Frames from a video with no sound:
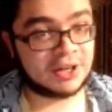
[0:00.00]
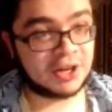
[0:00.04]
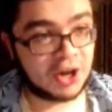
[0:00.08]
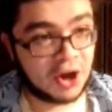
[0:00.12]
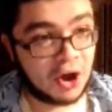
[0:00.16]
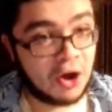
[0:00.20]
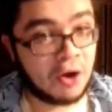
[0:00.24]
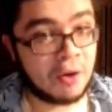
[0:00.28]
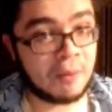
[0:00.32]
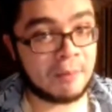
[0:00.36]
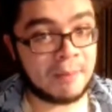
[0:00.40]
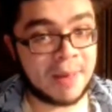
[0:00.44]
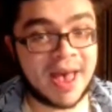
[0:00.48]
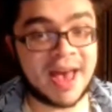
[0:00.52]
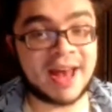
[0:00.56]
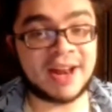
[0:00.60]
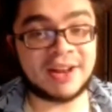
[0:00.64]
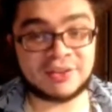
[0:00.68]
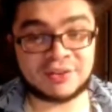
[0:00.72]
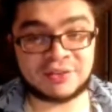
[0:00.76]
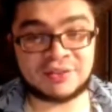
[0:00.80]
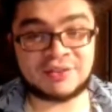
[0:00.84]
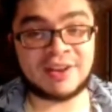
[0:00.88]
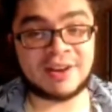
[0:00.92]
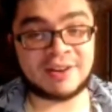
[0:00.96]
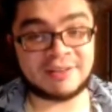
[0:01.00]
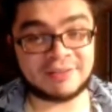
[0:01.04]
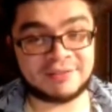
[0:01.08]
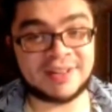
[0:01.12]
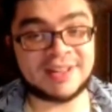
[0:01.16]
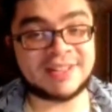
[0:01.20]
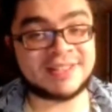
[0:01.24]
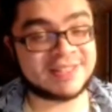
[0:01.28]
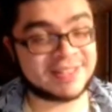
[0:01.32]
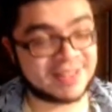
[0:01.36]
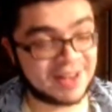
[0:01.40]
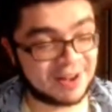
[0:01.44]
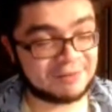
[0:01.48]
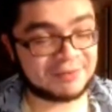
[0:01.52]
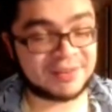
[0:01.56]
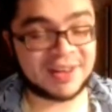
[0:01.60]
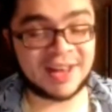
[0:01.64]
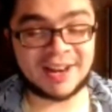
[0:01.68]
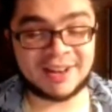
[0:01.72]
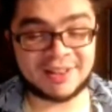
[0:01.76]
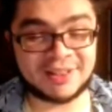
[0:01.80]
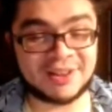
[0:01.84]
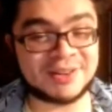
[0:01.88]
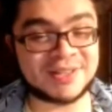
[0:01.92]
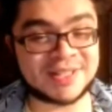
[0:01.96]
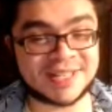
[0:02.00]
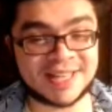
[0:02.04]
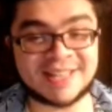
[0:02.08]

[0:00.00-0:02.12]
oh man, it's tough. It's tough getting those